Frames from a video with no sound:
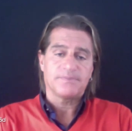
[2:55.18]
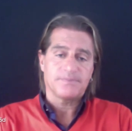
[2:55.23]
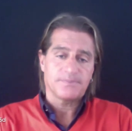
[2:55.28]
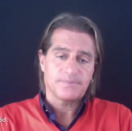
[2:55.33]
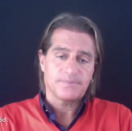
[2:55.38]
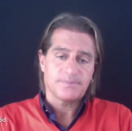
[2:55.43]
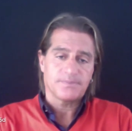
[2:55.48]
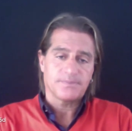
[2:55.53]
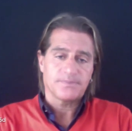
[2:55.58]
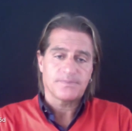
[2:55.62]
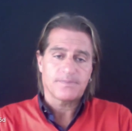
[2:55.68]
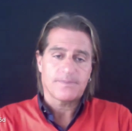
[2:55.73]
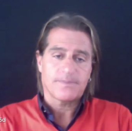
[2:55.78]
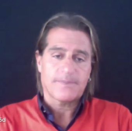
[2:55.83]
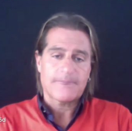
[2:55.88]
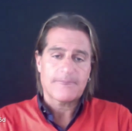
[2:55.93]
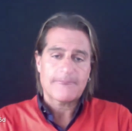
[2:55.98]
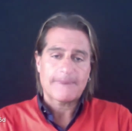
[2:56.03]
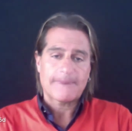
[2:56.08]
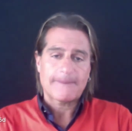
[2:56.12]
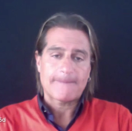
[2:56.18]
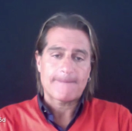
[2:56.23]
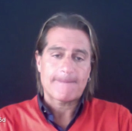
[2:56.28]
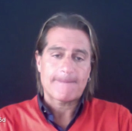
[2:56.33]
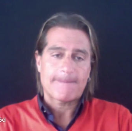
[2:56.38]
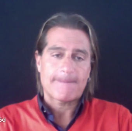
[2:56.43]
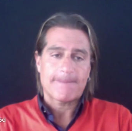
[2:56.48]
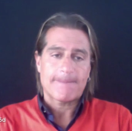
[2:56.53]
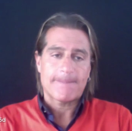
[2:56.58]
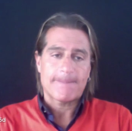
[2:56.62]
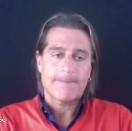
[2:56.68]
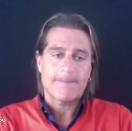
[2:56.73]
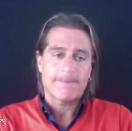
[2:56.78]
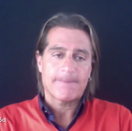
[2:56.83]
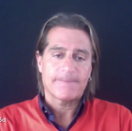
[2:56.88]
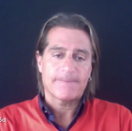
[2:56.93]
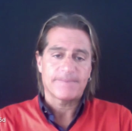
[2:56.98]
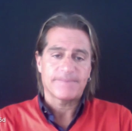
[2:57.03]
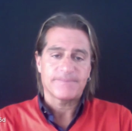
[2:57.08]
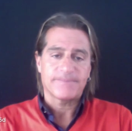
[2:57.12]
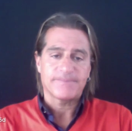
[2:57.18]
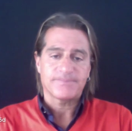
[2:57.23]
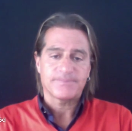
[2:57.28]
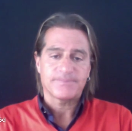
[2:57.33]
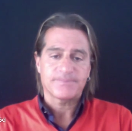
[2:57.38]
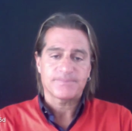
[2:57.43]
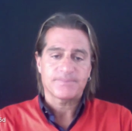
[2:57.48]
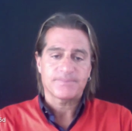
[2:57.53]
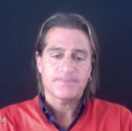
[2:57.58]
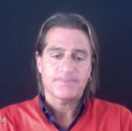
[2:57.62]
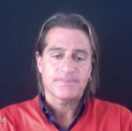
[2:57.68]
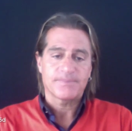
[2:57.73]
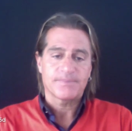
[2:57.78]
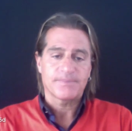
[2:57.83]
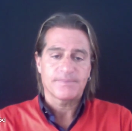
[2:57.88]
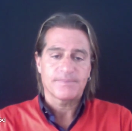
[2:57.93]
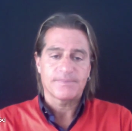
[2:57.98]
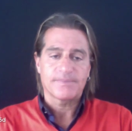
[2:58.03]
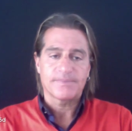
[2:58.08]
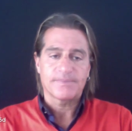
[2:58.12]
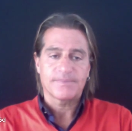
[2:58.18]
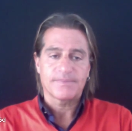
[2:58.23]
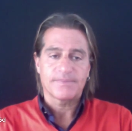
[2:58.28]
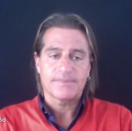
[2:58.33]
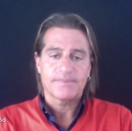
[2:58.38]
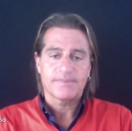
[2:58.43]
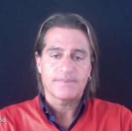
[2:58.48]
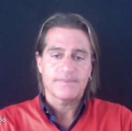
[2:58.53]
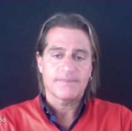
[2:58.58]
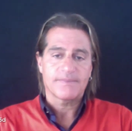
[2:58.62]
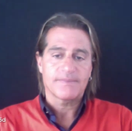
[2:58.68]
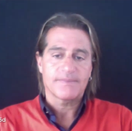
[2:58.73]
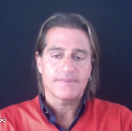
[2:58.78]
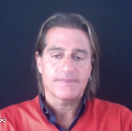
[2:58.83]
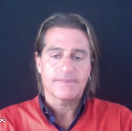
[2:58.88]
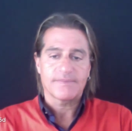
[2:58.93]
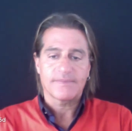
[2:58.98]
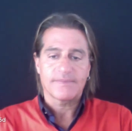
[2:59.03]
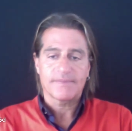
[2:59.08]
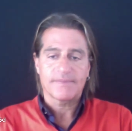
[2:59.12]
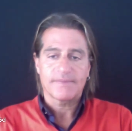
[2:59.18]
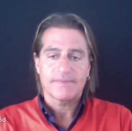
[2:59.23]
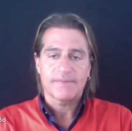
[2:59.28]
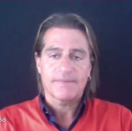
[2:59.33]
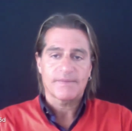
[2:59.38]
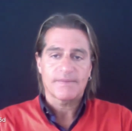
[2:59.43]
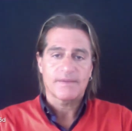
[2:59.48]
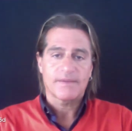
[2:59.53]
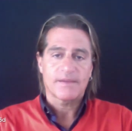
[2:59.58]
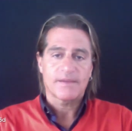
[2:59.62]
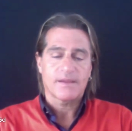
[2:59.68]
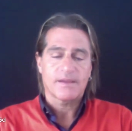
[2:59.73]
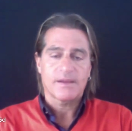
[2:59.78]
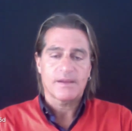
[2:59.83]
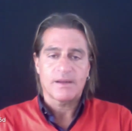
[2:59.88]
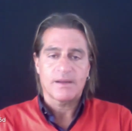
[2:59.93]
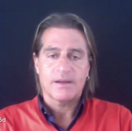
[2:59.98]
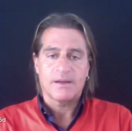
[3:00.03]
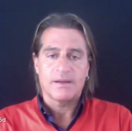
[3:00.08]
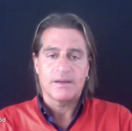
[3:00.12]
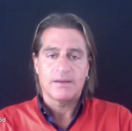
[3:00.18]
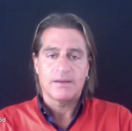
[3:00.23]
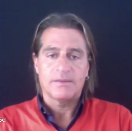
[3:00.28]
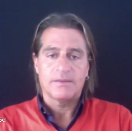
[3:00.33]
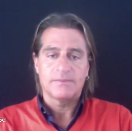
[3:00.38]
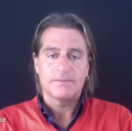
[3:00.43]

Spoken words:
No one is speaking in this clip.